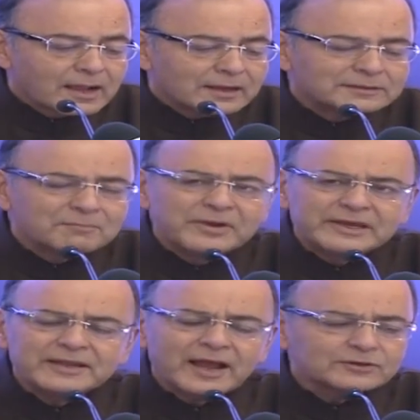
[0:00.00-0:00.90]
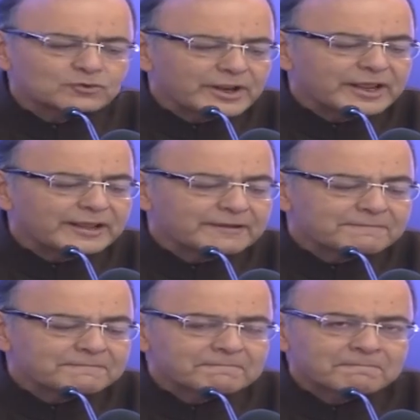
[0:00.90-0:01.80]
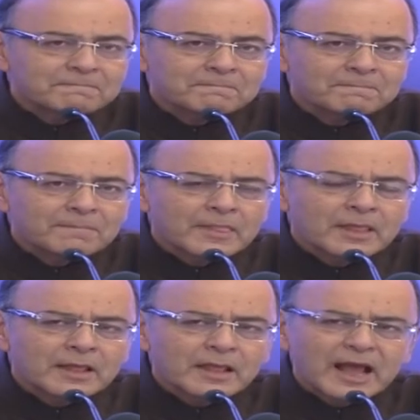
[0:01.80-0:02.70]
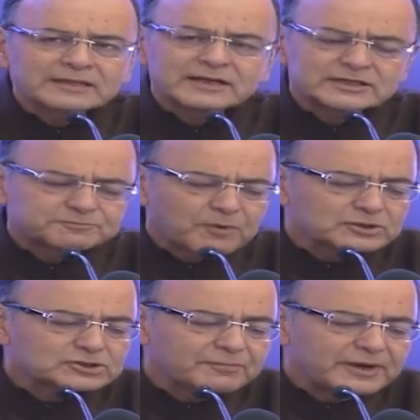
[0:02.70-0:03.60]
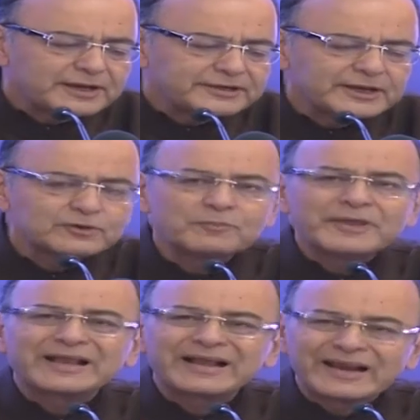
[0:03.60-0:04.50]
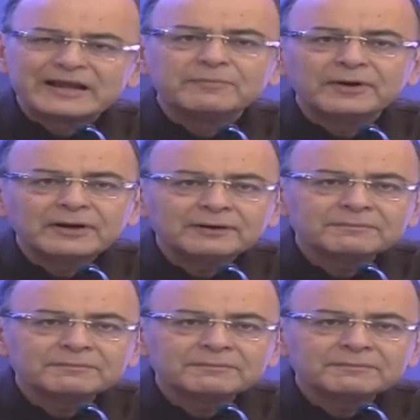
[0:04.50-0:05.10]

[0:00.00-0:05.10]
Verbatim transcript: The media today has a responsibility to be credible,